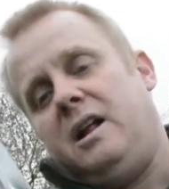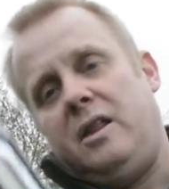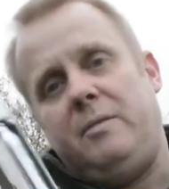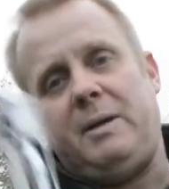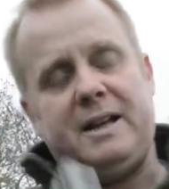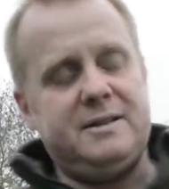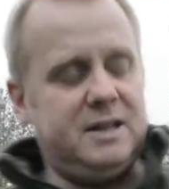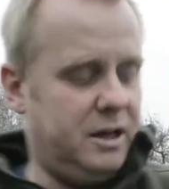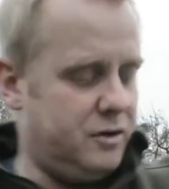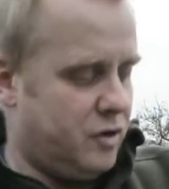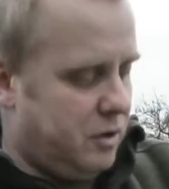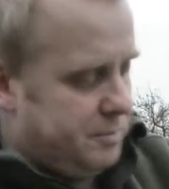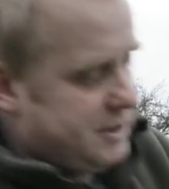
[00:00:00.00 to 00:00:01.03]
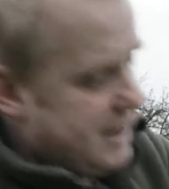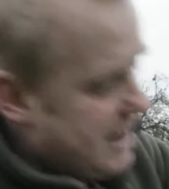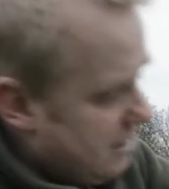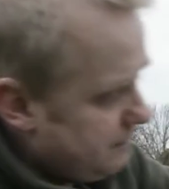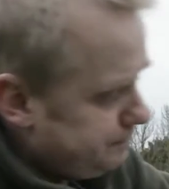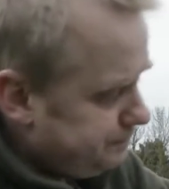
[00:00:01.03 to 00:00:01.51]
and the magazine drops
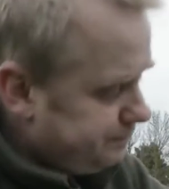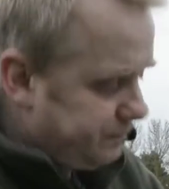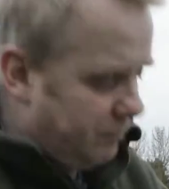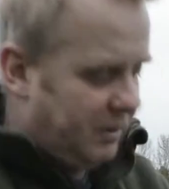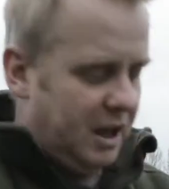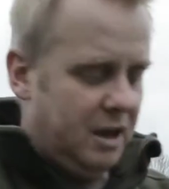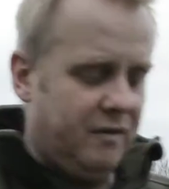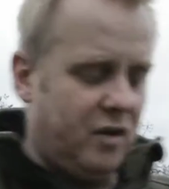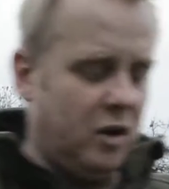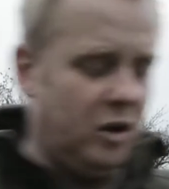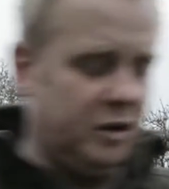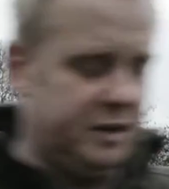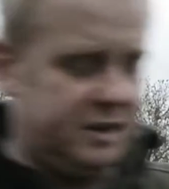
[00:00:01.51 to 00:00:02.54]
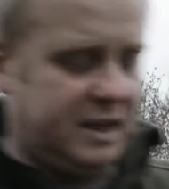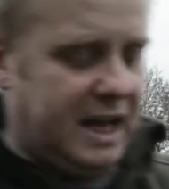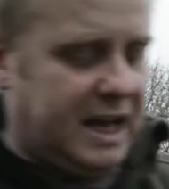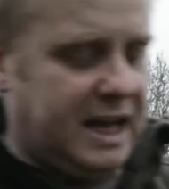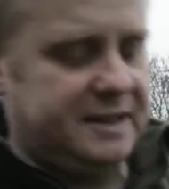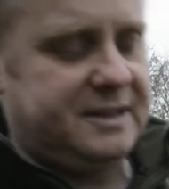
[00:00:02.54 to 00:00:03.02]
out. You've got
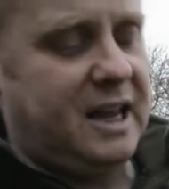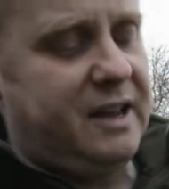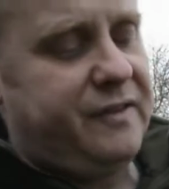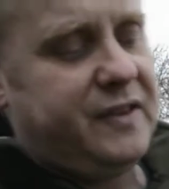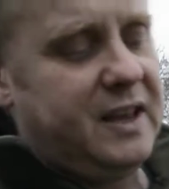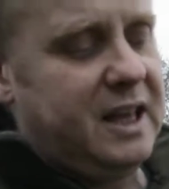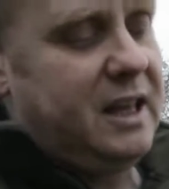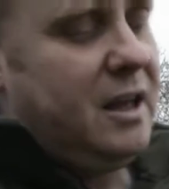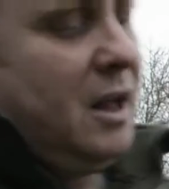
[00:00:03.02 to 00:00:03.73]
safety,